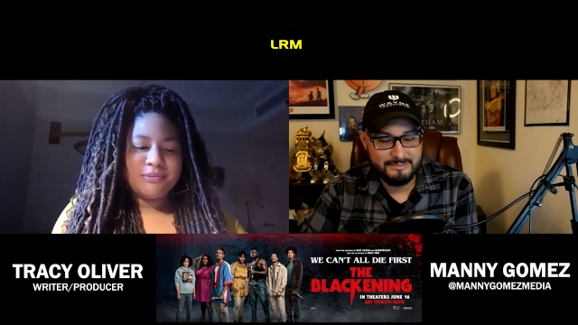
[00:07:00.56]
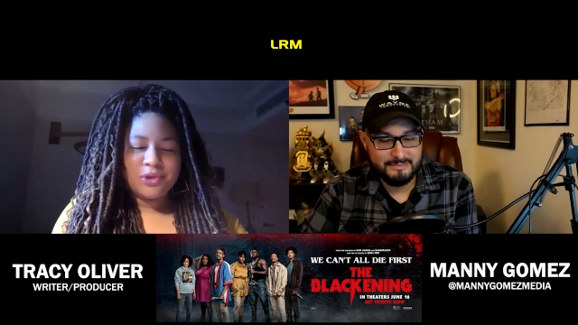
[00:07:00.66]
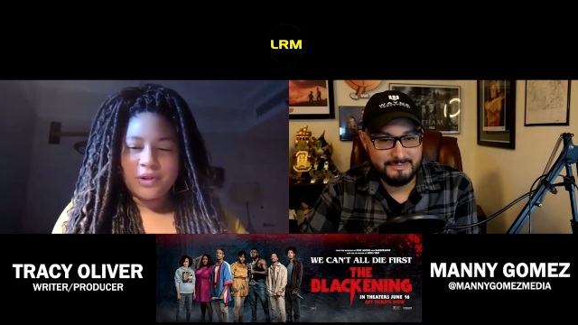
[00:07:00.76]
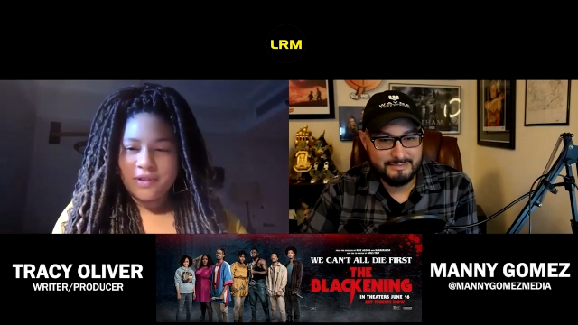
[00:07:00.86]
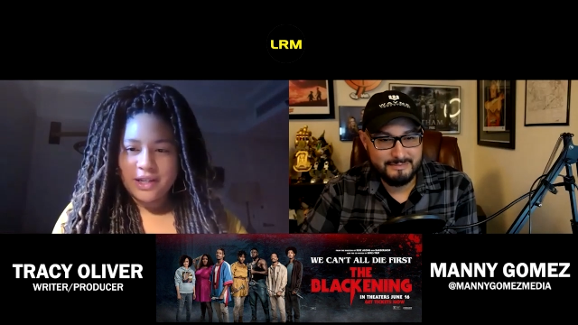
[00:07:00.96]

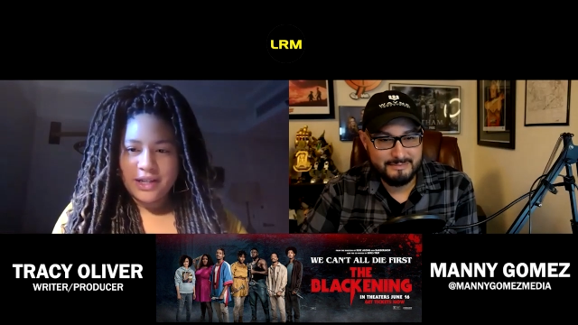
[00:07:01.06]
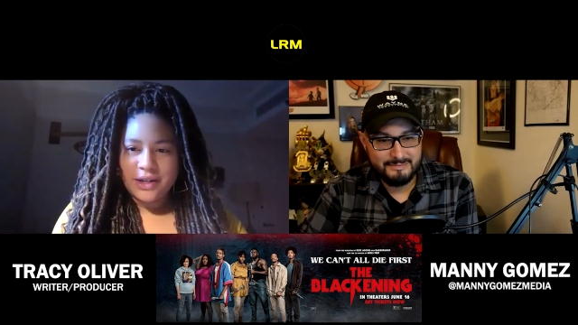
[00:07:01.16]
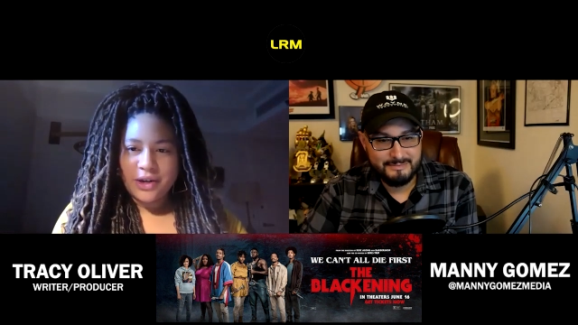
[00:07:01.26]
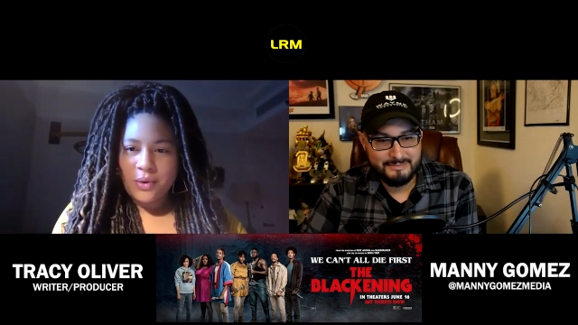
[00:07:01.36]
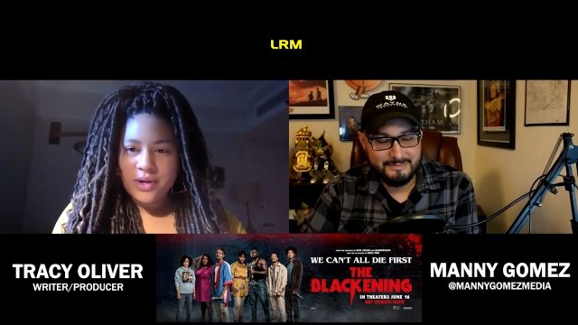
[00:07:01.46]
Speaker 1: trivia
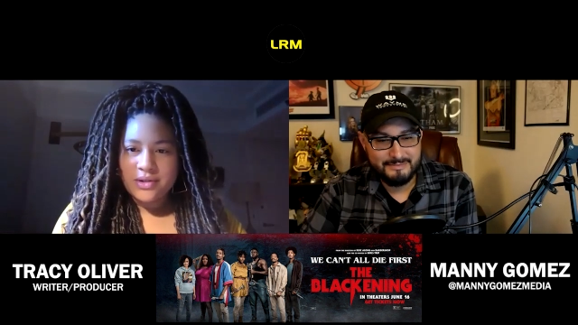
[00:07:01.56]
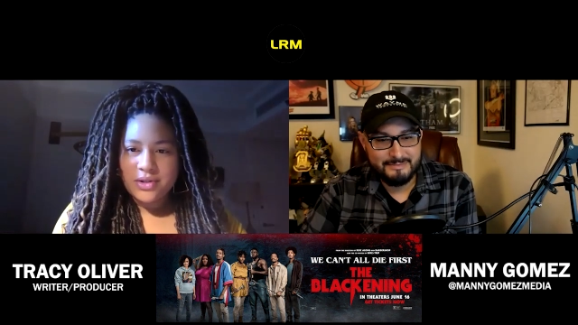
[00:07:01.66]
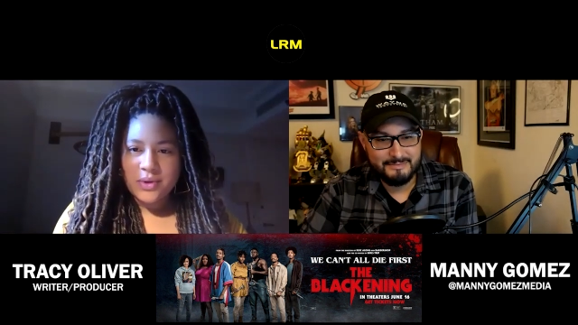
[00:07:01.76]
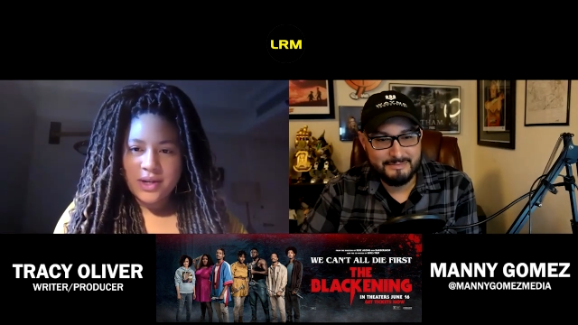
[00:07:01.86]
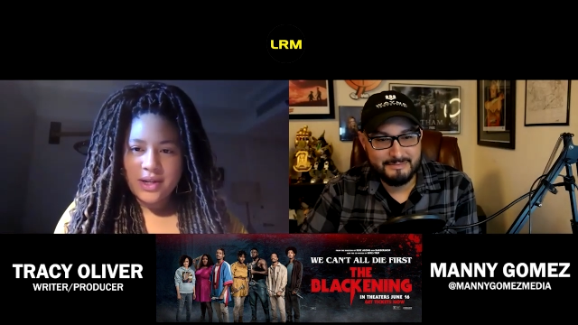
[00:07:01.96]
can go
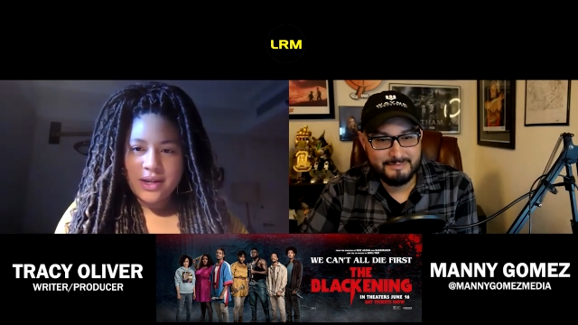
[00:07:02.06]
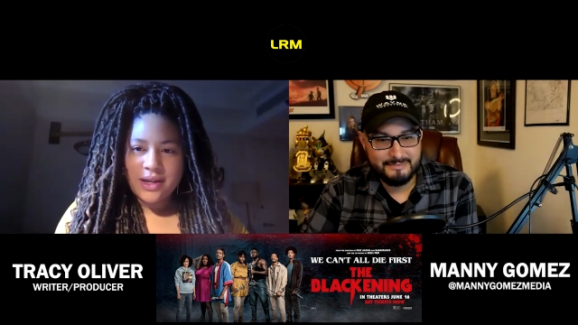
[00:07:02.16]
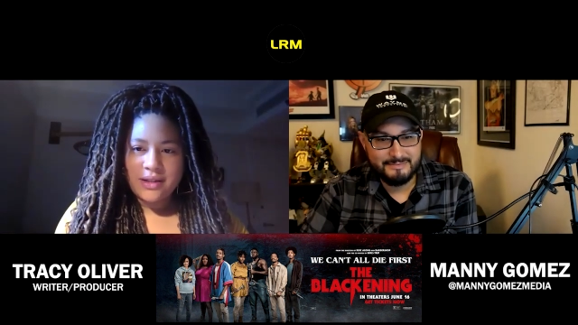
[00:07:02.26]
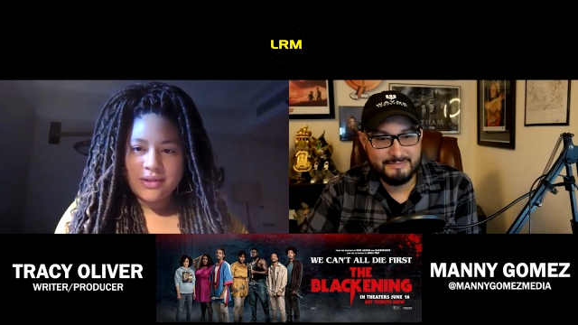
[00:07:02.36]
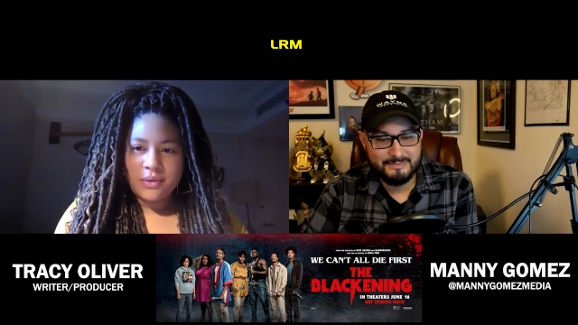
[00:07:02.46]
into it,
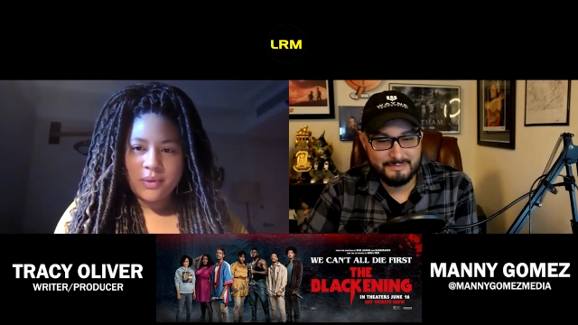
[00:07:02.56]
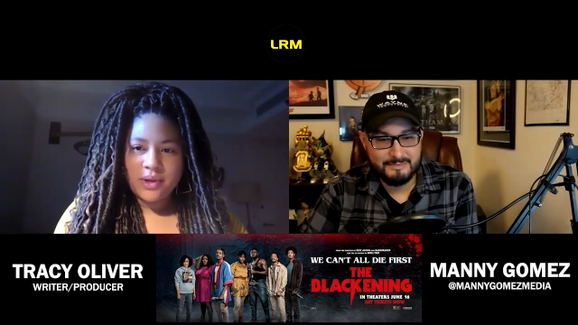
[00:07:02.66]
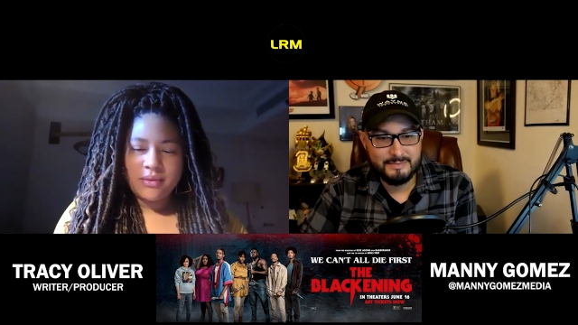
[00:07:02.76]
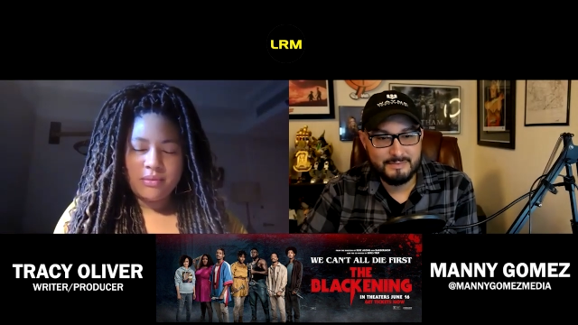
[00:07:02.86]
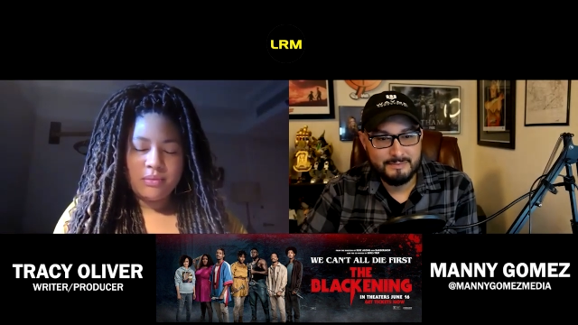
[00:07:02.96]
and so
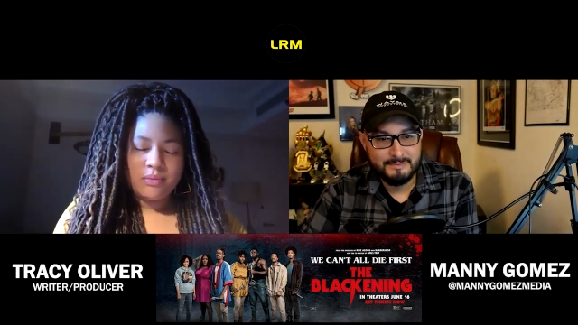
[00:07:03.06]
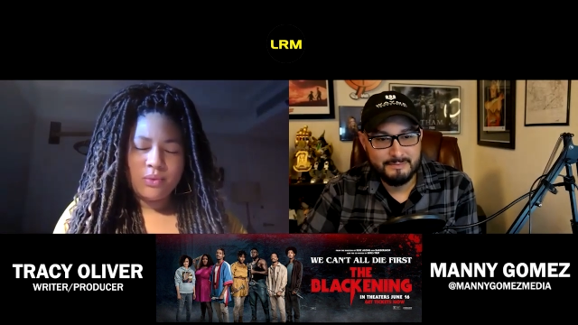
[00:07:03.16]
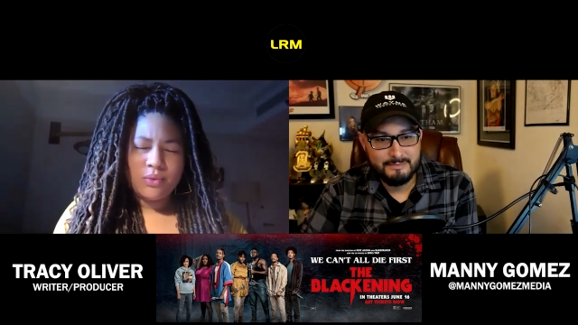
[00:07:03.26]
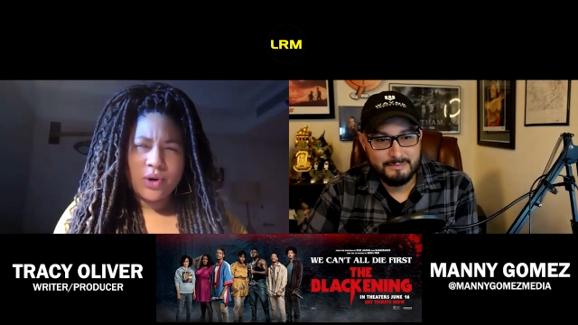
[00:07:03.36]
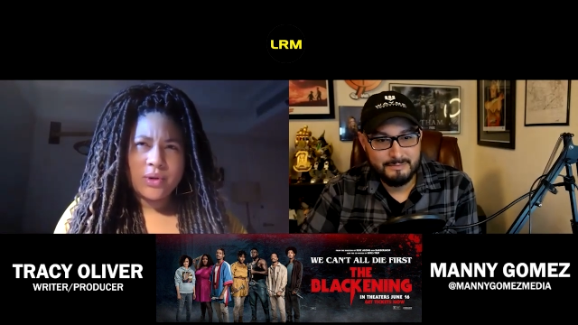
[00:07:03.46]
we
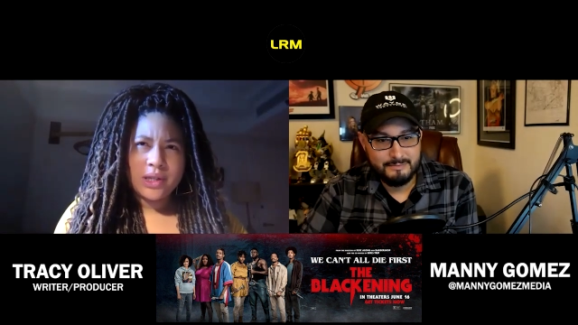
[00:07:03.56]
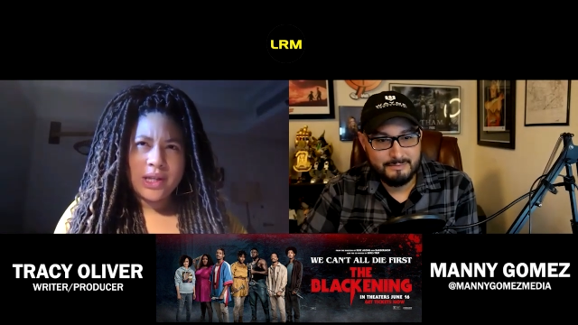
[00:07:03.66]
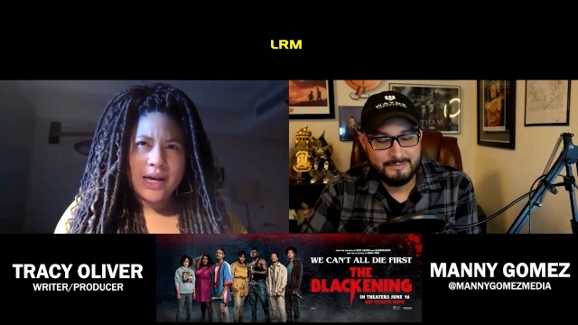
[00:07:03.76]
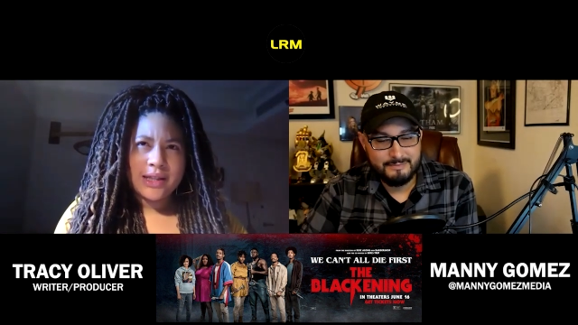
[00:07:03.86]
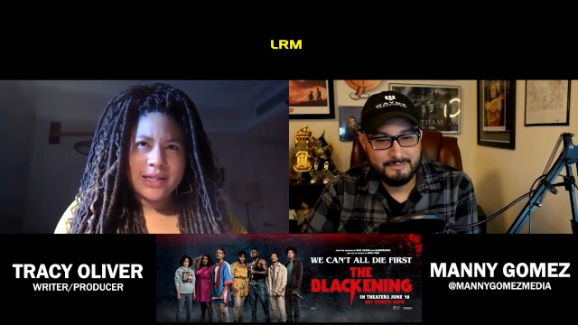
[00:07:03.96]
wrote a
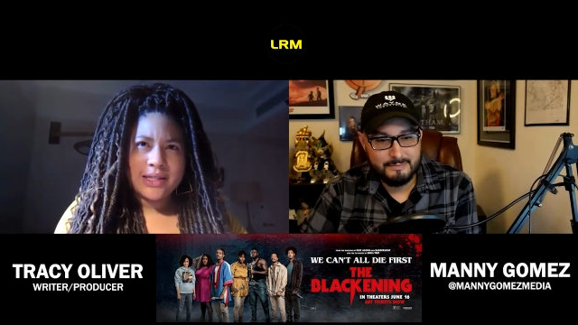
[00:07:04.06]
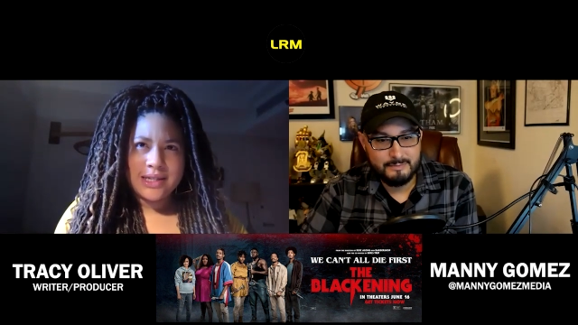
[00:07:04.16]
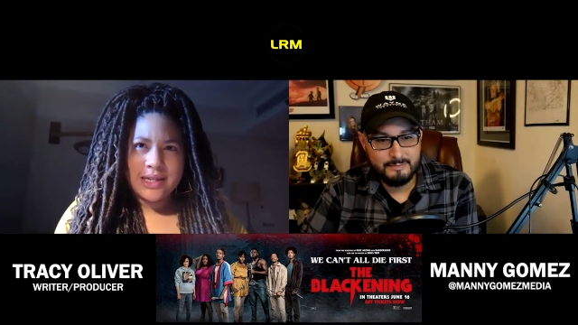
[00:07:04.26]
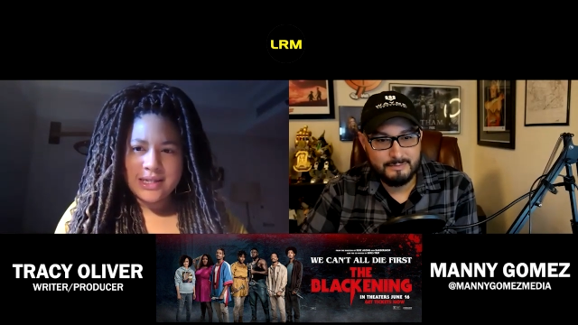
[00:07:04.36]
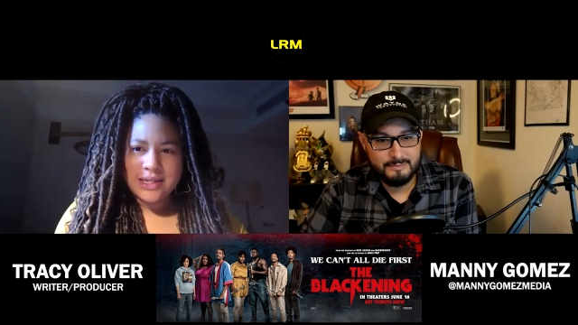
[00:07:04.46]
lot that
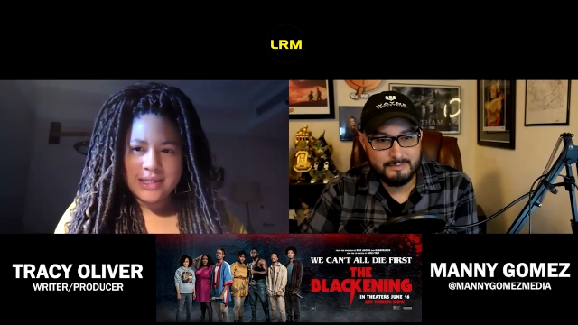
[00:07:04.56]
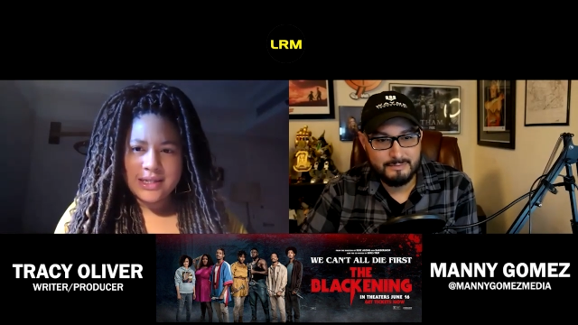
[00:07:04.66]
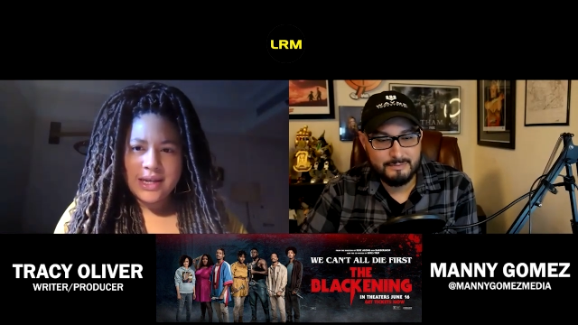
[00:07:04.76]
didn't,